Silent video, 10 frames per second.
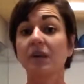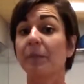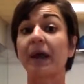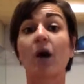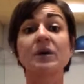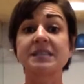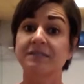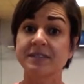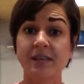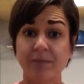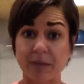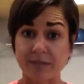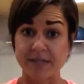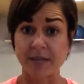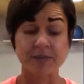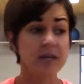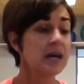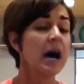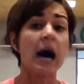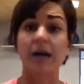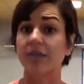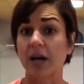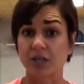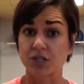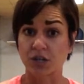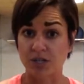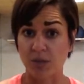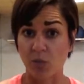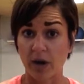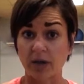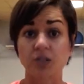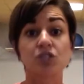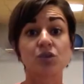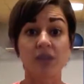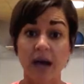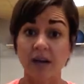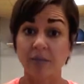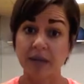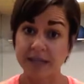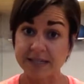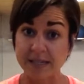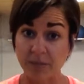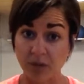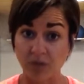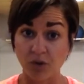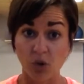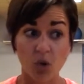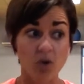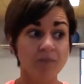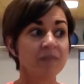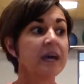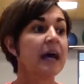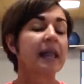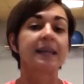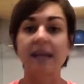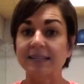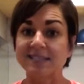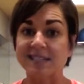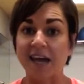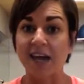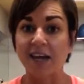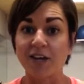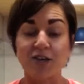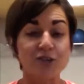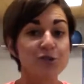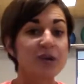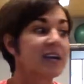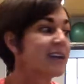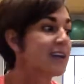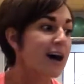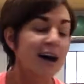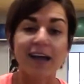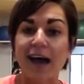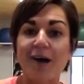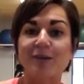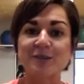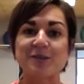But I always have to take baby steps. I've got to start somewhere. So that could be an example of a goal. Let's say you can knock out